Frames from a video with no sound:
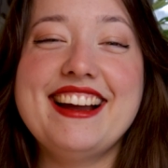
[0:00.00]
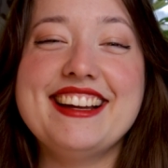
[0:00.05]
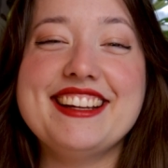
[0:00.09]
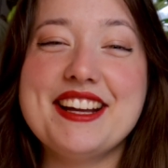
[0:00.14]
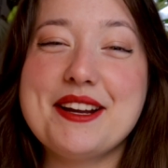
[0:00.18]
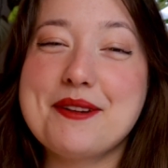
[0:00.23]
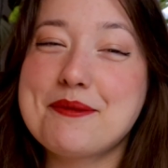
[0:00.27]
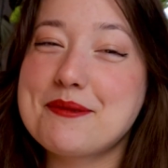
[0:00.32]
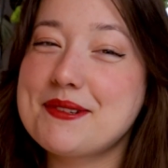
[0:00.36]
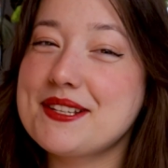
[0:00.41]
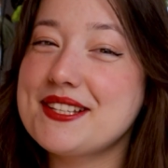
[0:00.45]
Hi,
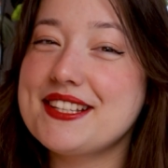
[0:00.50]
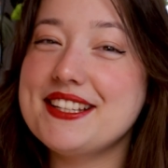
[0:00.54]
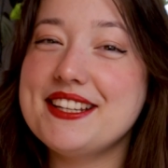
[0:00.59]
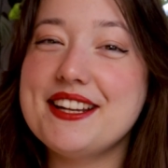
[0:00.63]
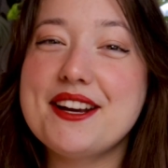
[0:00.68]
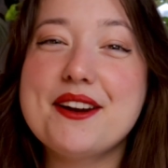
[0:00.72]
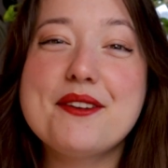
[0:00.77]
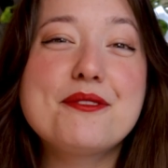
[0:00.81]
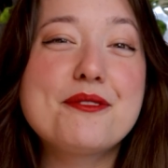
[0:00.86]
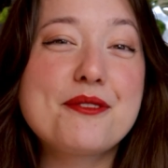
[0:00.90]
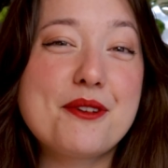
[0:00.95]
I'm
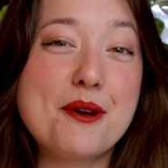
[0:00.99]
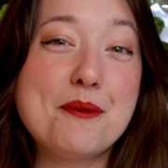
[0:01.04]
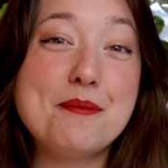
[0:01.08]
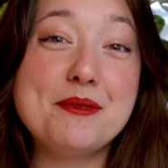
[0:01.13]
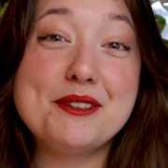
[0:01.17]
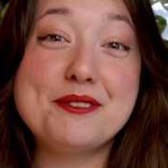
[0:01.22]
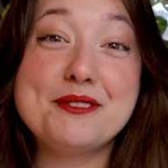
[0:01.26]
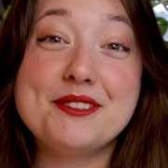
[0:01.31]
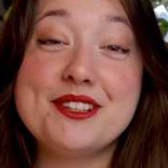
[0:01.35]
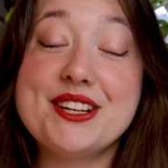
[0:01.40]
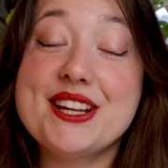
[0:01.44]
Christina from
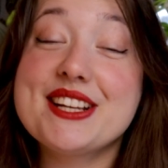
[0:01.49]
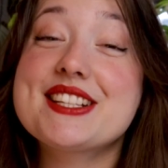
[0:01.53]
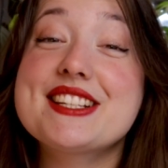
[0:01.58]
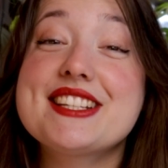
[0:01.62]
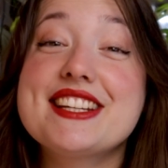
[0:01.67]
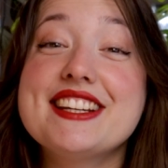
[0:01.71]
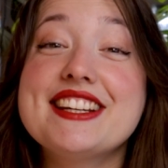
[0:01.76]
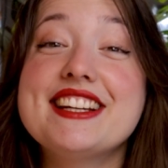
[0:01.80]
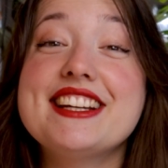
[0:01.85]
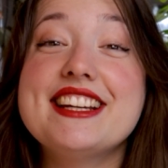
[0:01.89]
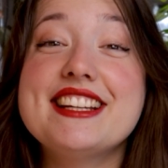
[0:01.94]
Leafy
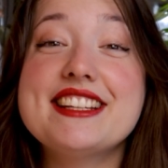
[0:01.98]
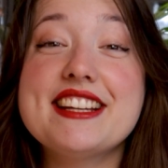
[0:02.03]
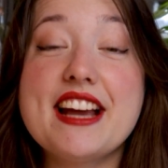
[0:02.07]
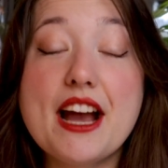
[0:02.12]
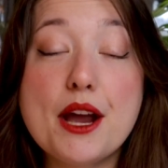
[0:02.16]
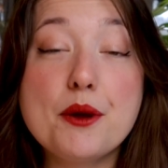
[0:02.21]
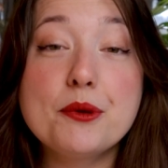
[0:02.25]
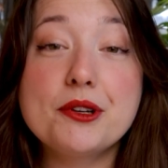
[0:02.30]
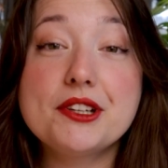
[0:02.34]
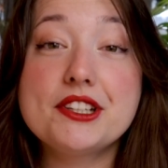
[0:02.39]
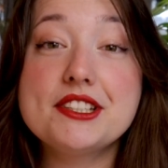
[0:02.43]
Leicester and
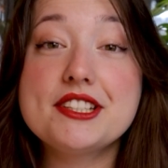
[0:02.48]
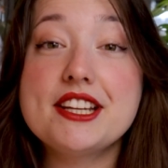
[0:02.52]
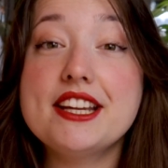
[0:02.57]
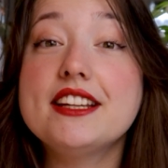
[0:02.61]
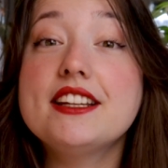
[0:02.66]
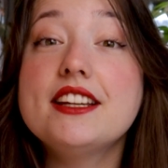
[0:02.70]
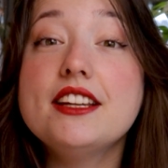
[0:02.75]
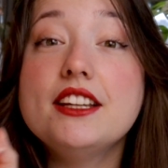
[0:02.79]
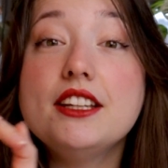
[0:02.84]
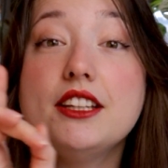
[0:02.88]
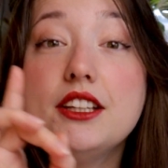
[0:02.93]
I want to
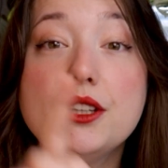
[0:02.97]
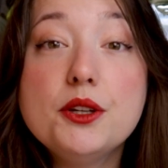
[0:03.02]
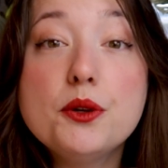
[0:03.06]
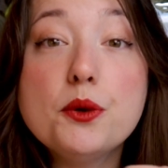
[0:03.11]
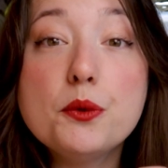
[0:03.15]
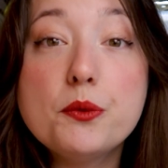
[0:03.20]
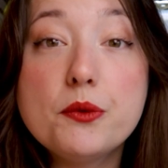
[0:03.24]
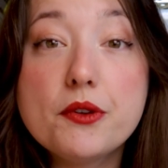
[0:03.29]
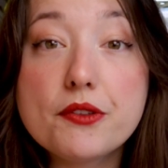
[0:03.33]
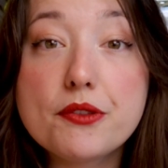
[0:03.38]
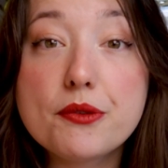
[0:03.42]
take
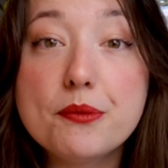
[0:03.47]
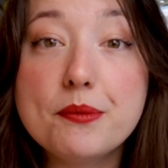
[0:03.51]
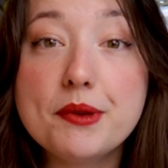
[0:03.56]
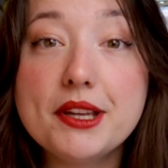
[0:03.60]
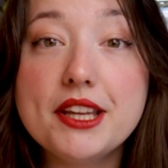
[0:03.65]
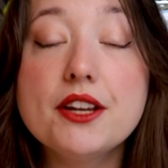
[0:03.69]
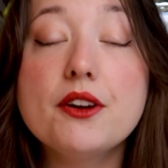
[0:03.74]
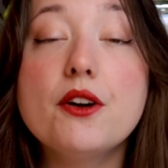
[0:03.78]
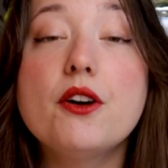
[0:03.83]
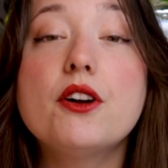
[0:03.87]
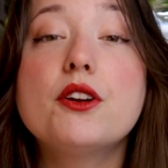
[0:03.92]
you with
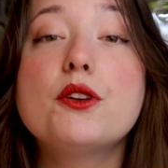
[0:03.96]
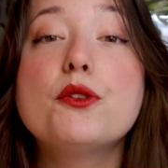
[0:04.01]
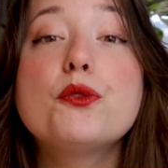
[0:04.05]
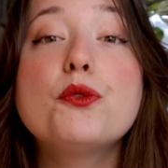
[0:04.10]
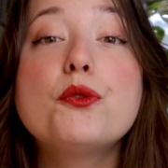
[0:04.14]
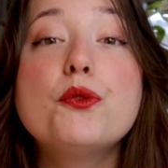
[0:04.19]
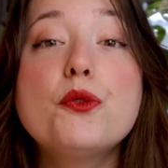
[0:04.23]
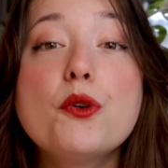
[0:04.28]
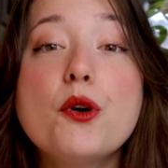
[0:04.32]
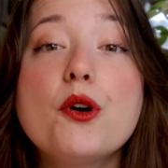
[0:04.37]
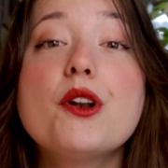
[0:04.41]
me on a
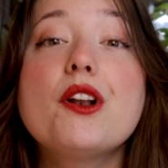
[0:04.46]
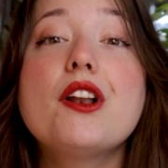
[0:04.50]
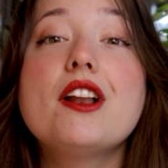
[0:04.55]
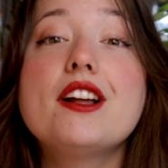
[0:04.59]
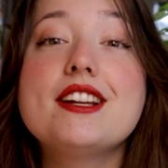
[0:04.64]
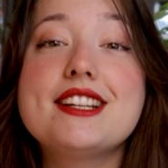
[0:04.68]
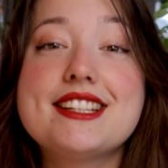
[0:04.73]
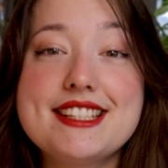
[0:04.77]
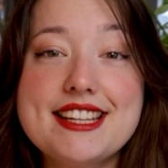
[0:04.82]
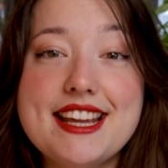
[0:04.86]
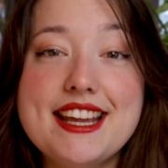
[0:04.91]
full
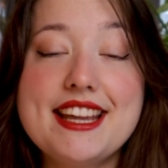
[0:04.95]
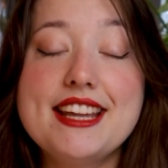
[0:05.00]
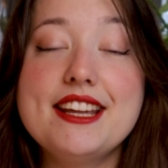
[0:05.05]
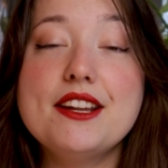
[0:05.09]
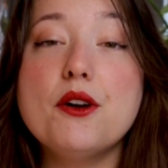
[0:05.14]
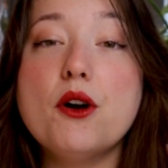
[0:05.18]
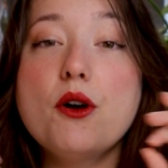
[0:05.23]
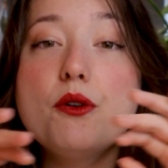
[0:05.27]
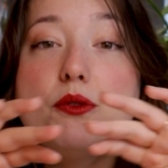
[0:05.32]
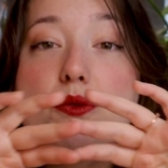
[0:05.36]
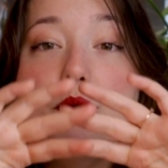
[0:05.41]
day
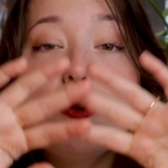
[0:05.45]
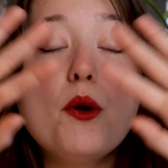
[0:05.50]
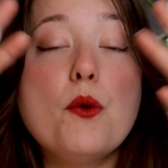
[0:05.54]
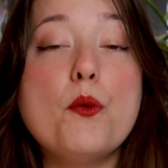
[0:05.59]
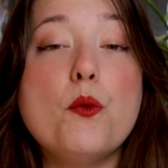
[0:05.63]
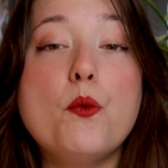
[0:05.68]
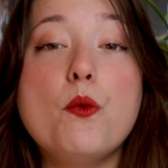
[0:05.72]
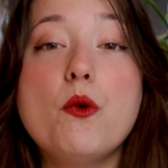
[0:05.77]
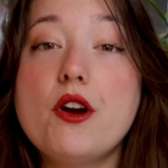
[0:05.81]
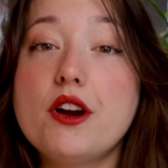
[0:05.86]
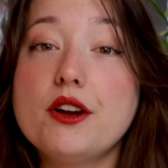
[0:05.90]
of
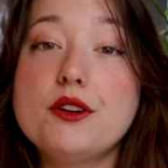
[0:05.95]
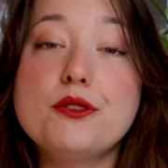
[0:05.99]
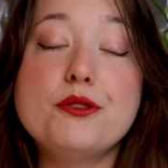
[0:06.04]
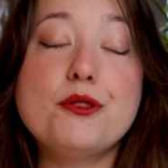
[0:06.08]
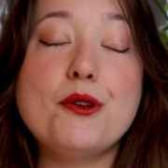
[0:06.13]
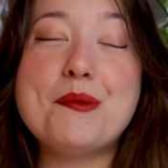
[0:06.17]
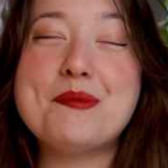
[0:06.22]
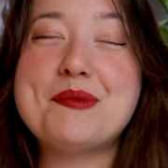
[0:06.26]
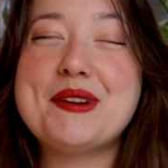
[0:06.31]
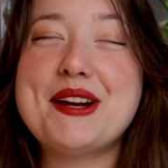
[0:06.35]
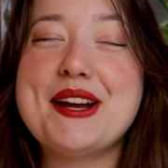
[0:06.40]
work
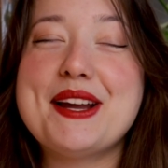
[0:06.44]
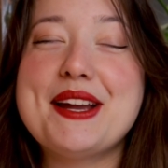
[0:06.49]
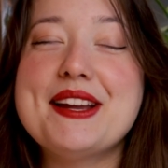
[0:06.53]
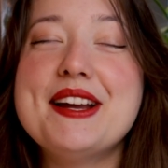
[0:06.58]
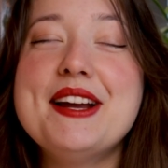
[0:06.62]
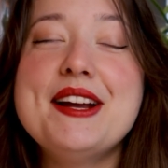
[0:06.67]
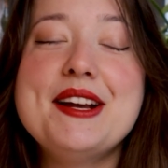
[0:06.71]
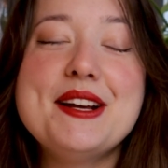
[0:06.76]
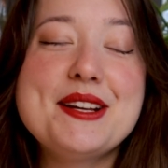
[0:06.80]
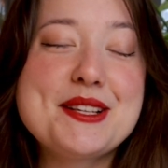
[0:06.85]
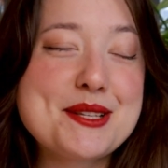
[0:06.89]
for my
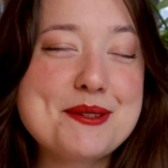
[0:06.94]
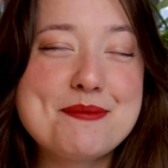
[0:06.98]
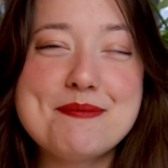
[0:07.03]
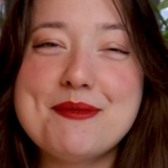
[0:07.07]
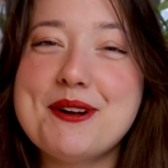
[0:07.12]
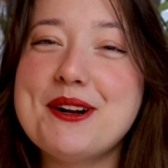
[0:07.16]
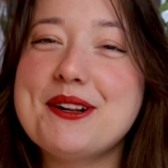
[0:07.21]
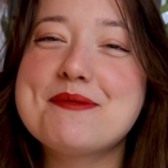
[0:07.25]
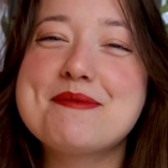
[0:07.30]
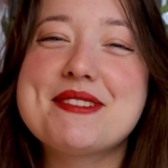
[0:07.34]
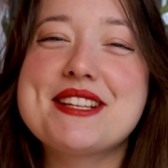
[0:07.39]

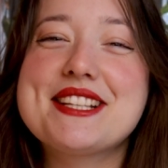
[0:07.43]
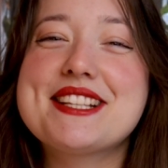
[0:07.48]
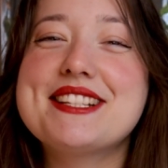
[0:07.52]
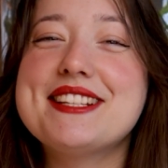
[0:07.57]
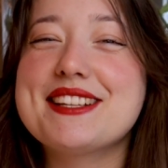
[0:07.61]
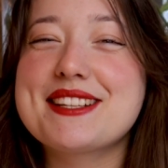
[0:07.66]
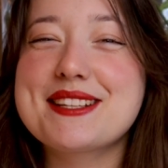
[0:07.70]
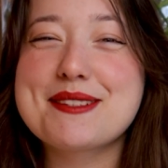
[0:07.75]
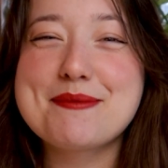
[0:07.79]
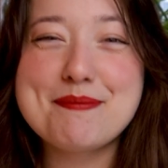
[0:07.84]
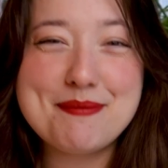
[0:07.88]
small
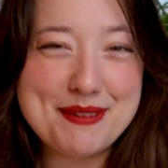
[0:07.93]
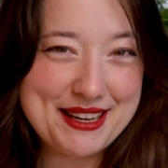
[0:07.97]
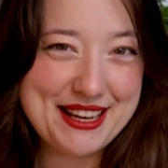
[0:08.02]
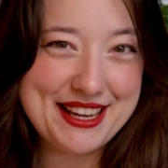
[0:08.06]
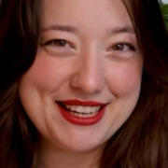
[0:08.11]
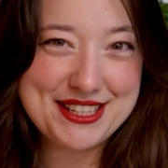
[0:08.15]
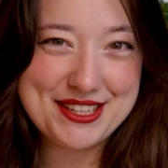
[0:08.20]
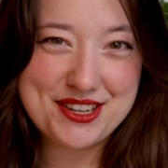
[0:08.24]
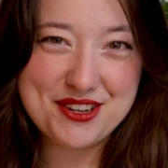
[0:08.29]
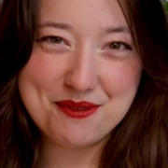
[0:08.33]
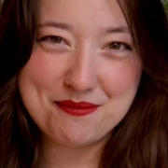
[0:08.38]
business
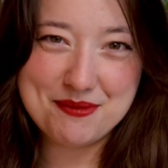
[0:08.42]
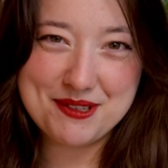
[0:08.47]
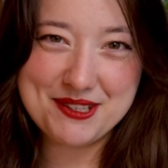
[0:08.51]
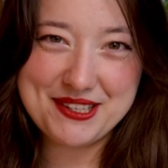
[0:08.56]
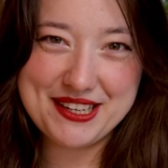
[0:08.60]
plant shop